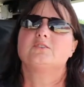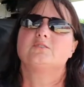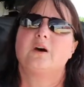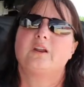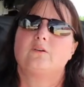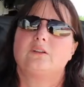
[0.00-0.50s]

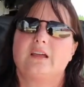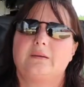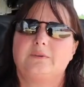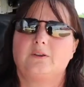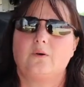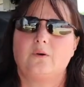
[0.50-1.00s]
So I don't
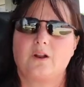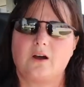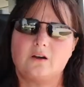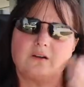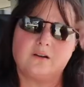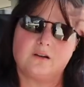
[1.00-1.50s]
claim to know it
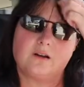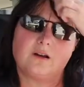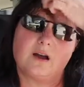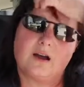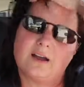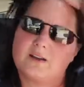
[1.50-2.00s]
all.
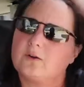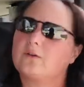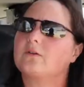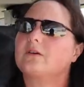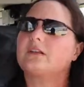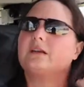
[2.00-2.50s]
I
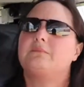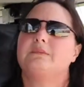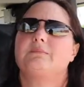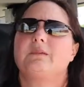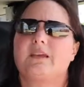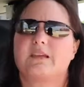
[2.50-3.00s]
don't claim
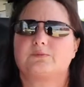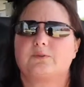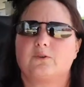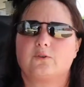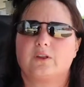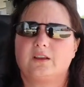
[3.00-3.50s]
to be the
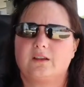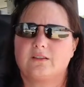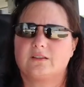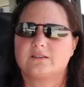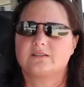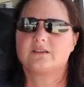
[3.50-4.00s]
expert on any
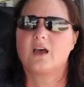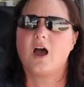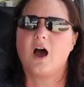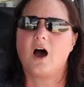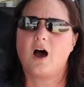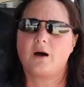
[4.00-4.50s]
of this.
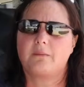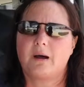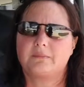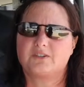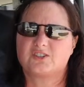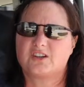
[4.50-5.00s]
Um,
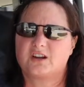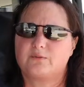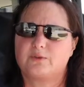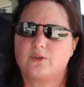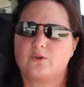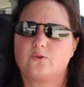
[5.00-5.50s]
I'm just
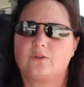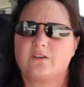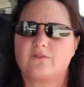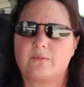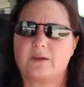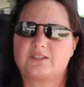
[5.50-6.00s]
sharing with you the
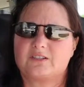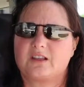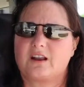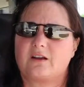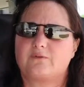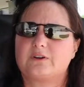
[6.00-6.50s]
information
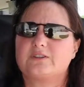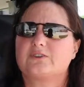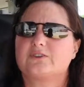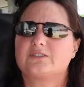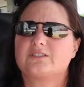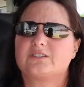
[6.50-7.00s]
that I've
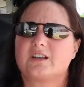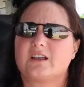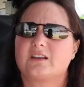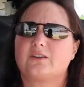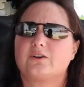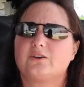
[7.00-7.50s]
researched
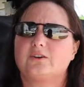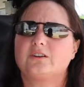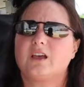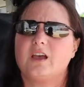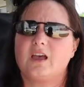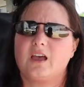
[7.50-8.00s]
and
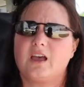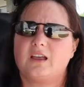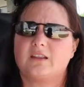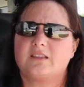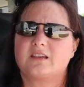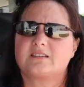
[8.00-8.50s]
learned
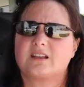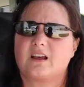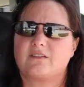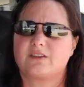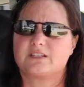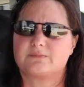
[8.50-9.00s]
and things that
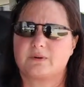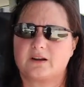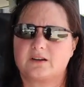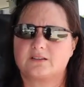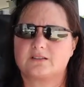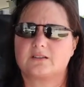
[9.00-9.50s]
I've
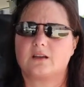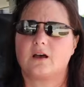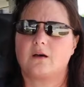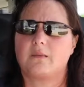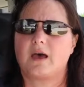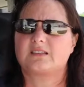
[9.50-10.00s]
experienced
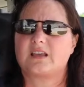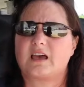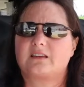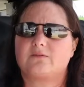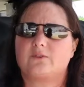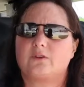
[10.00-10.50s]
um, as an
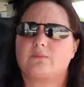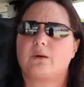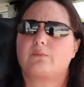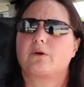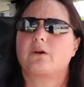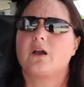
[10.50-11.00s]
active duty
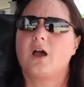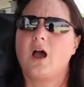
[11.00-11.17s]
member.